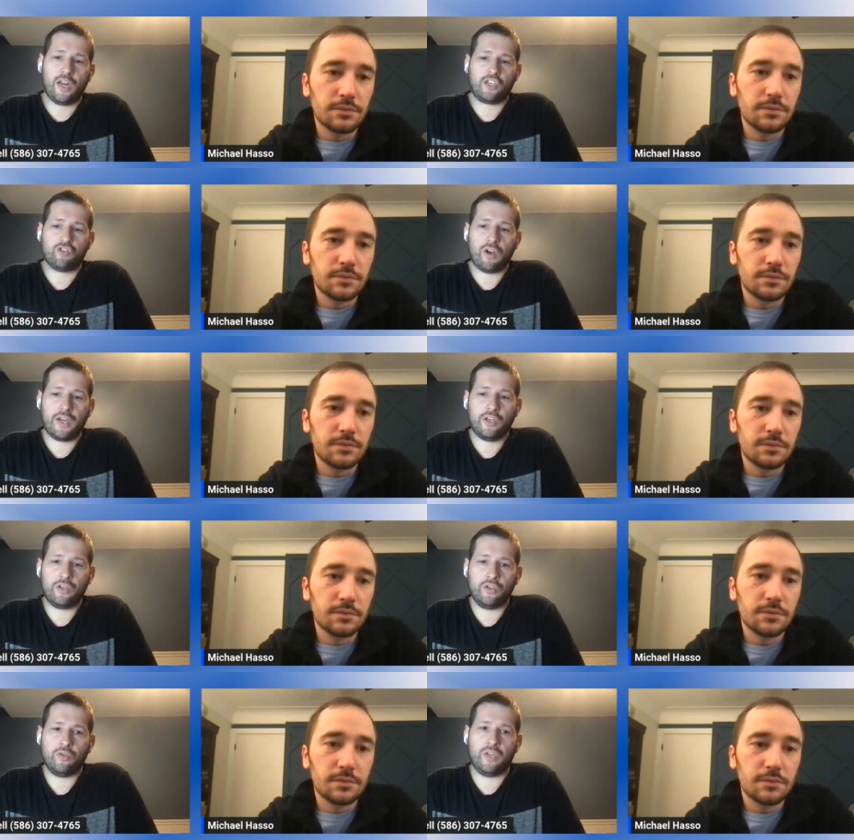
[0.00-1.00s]
Speaker 1: what I try to
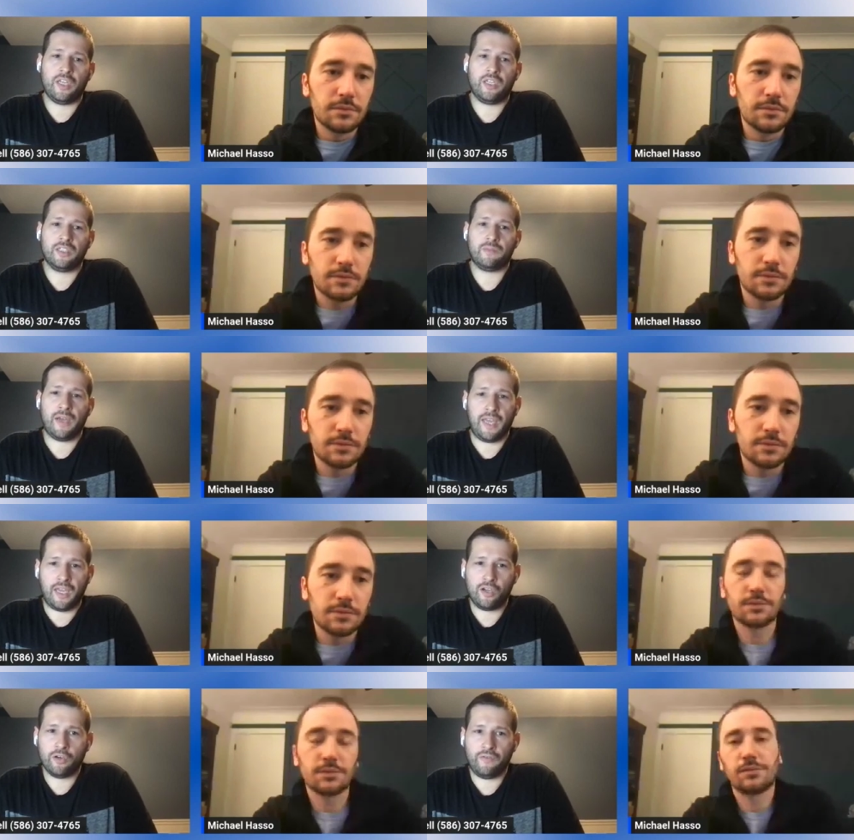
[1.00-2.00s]
do is my
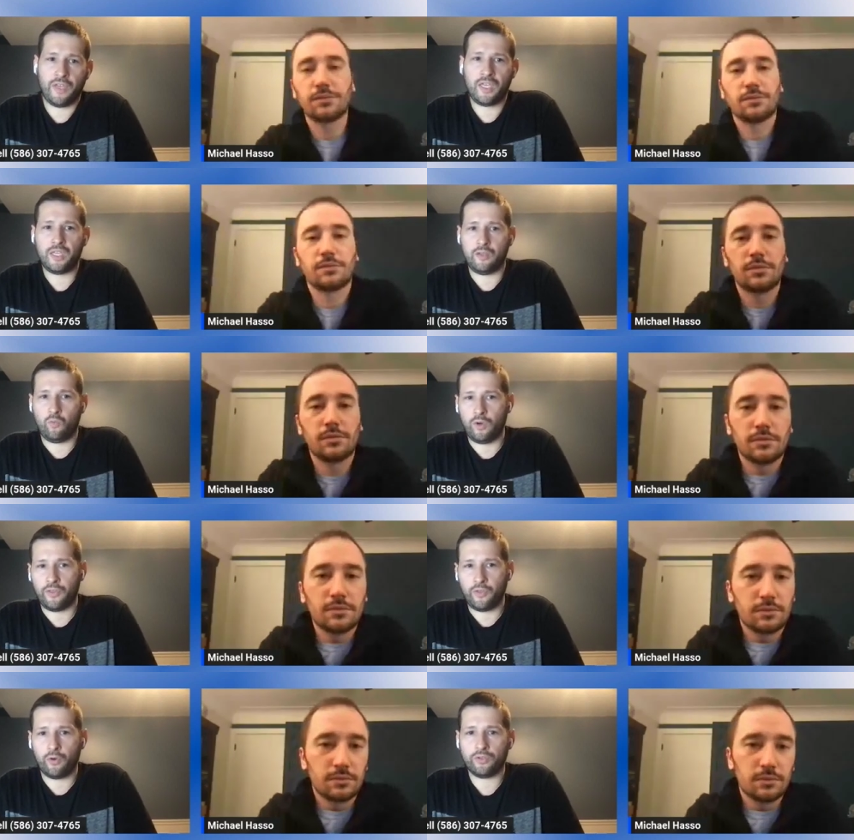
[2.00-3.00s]
ARV
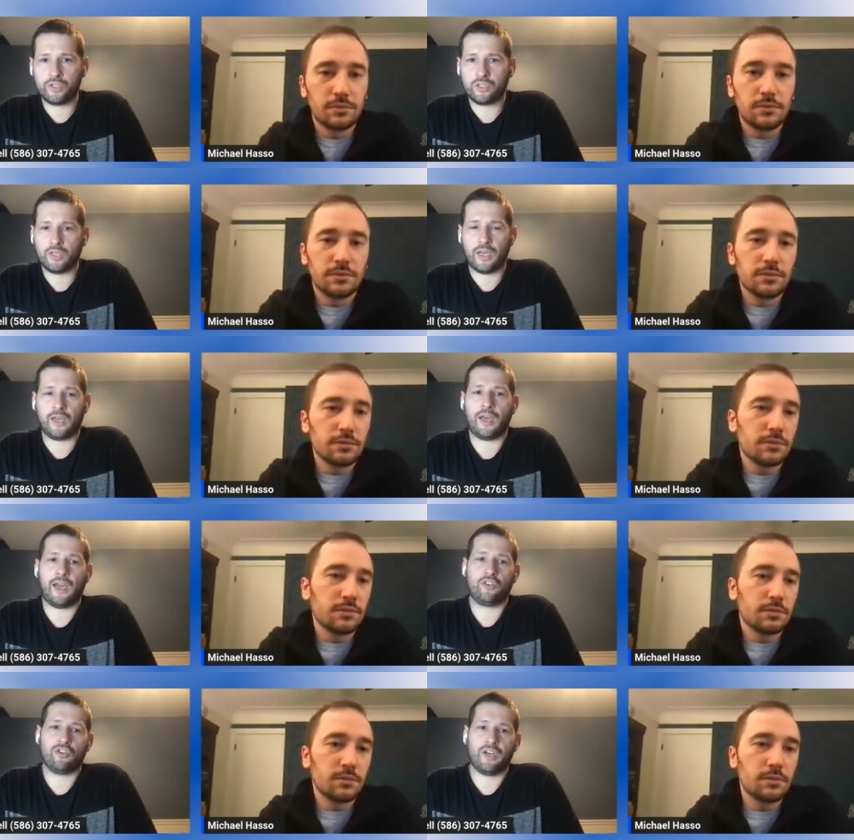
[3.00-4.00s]
with those,
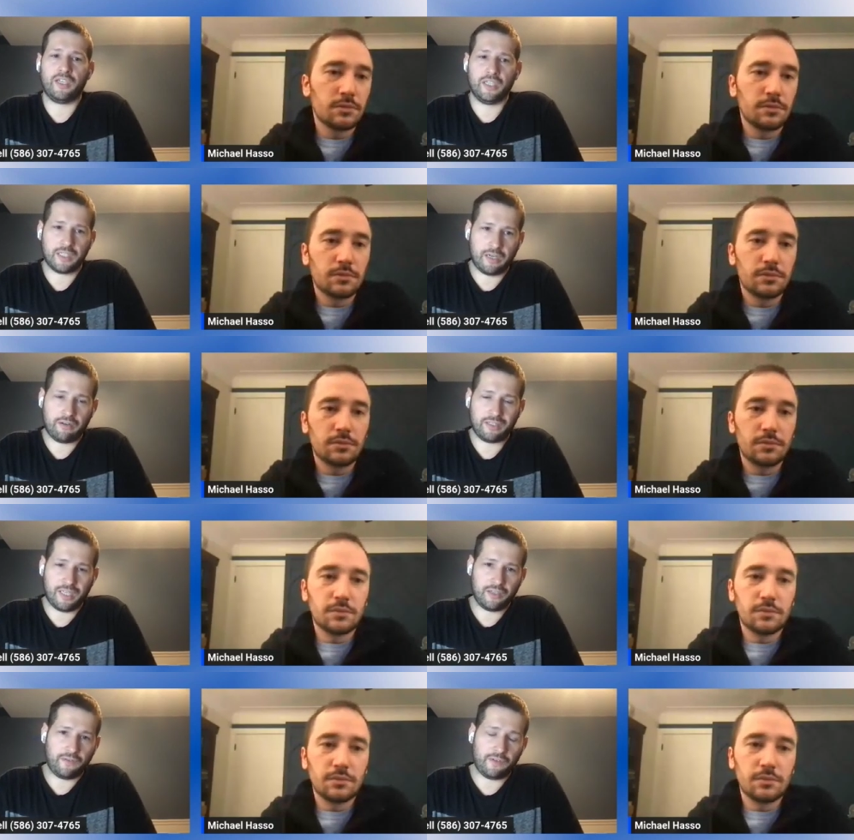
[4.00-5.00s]
I try to discount at
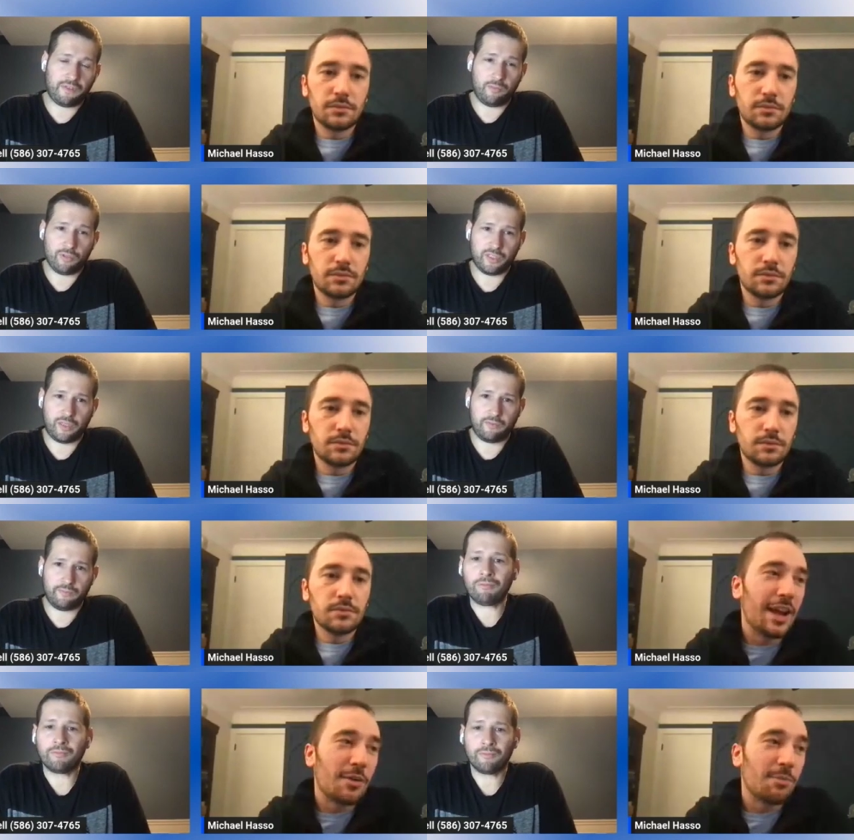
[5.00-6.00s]
10 to 15%.
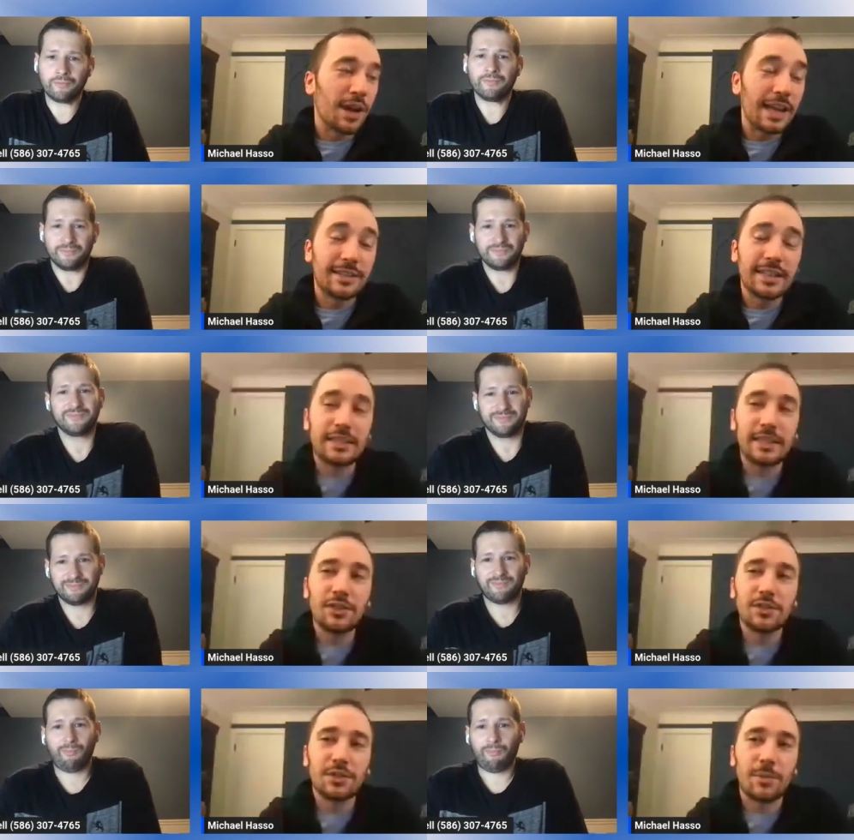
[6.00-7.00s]
Speaker 2: But I see deals
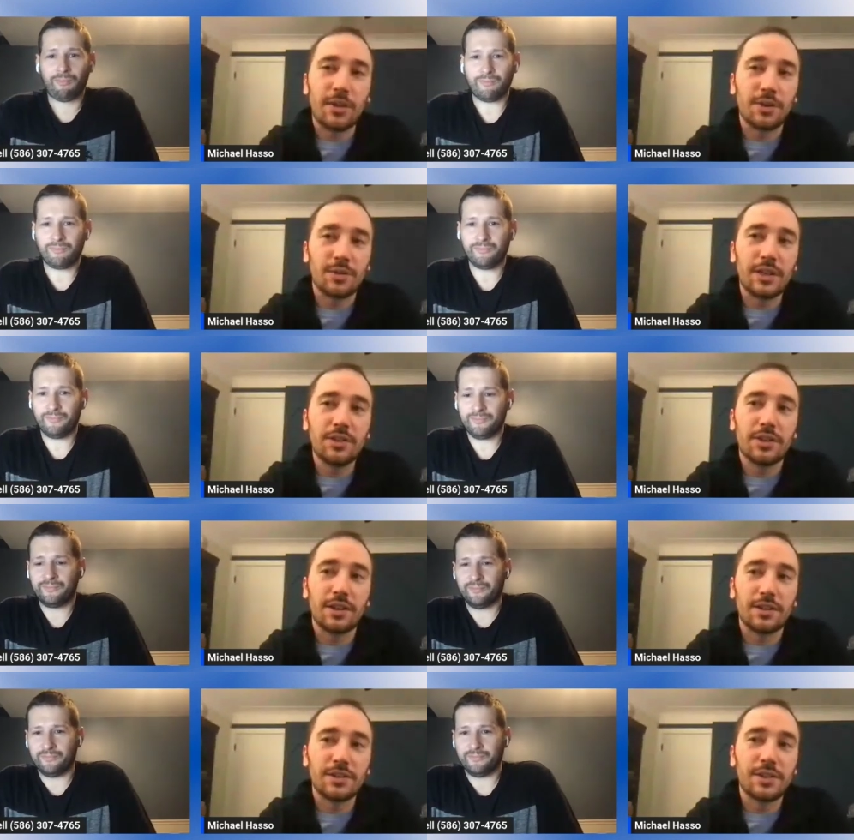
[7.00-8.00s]
from other
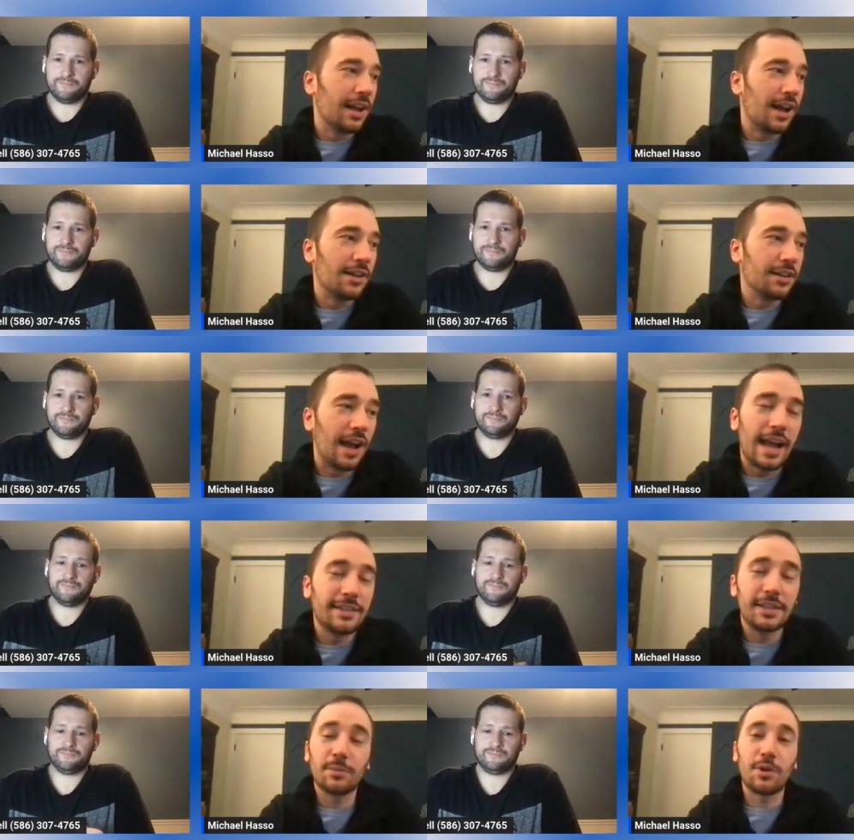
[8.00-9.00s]
realtors. I'll, I see
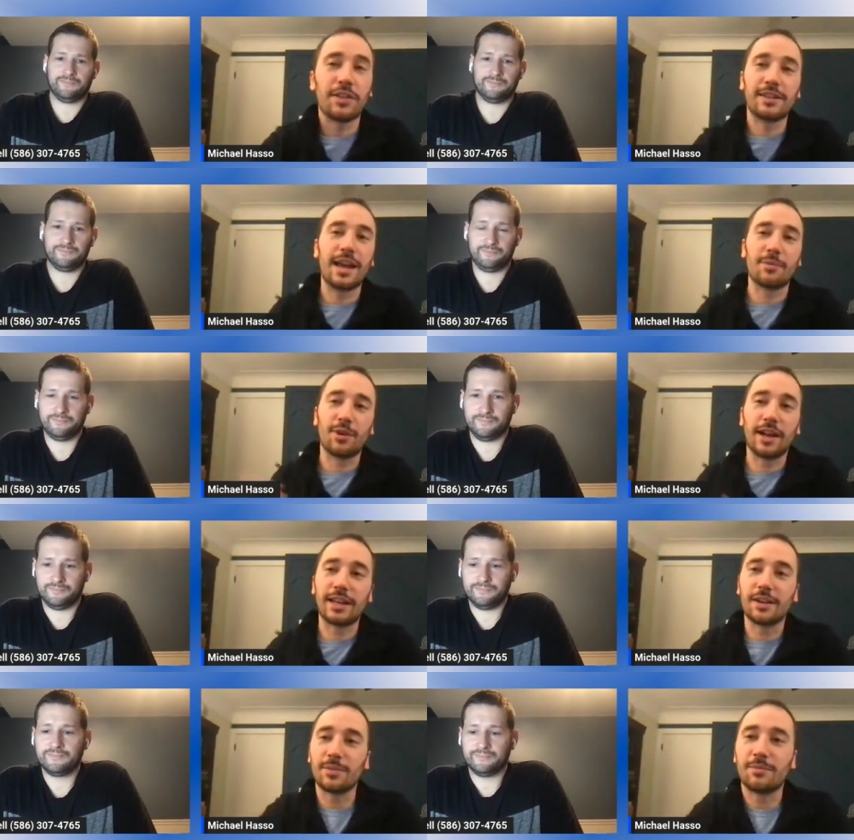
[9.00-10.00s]
them all the time where I get
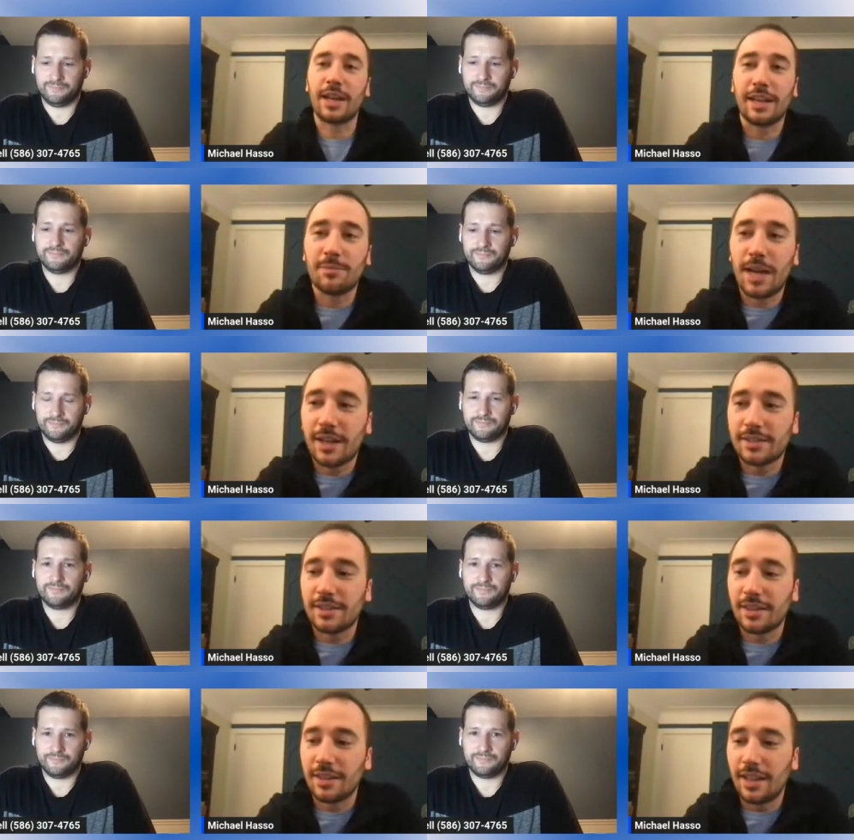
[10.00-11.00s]
them in my inbox
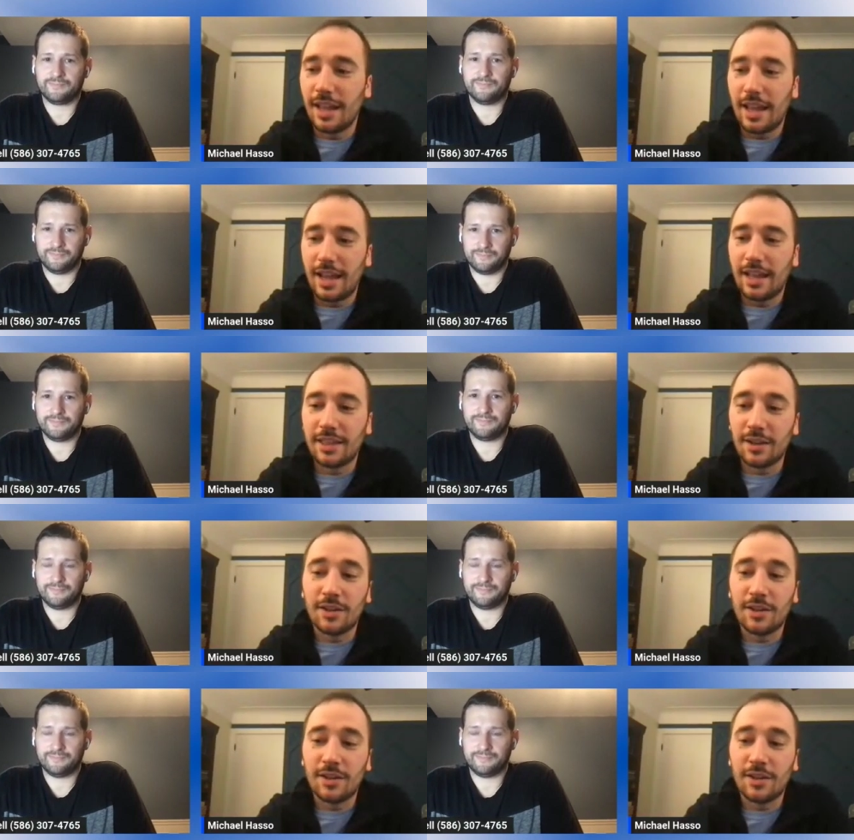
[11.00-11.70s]
and and they're